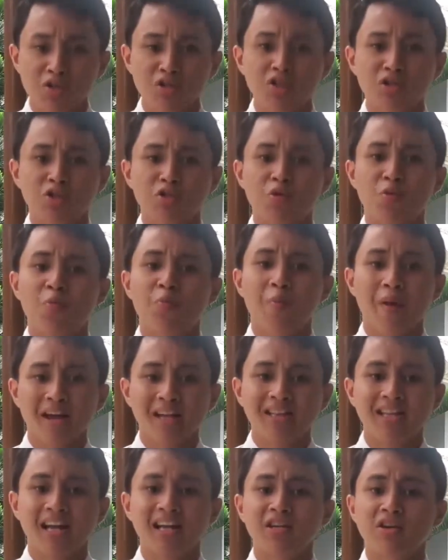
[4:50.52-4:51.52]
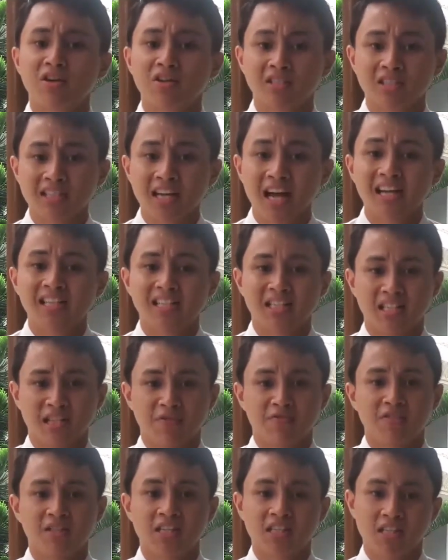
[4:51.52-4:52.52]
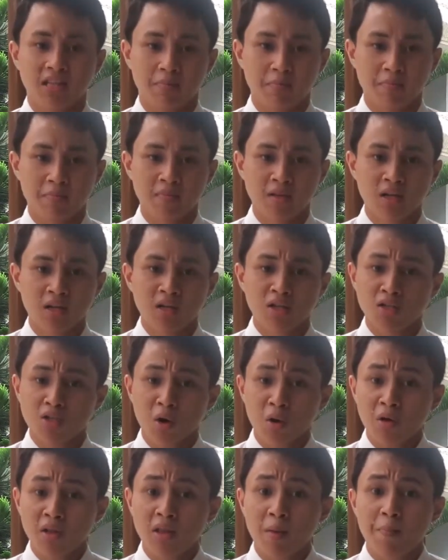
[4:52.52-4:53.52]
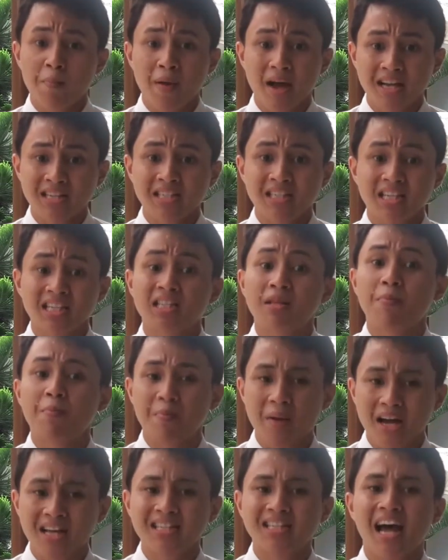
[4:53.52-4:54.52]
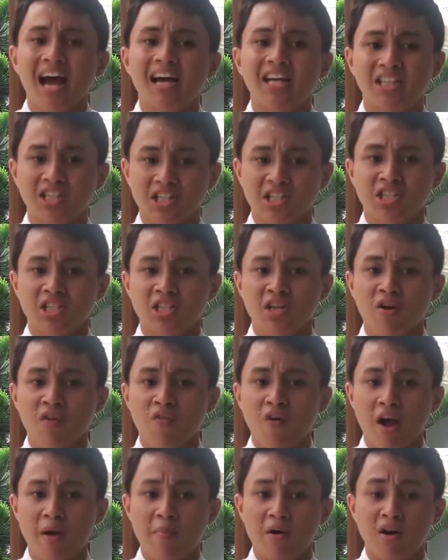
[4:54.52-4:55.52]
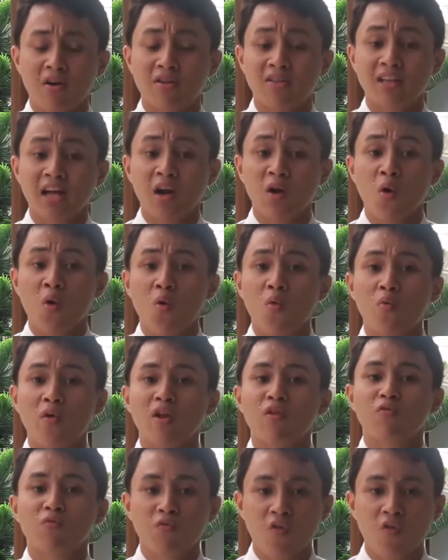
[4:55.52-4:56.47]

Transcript: used to maintain your digestive system. So the best is the best high GS fiber content with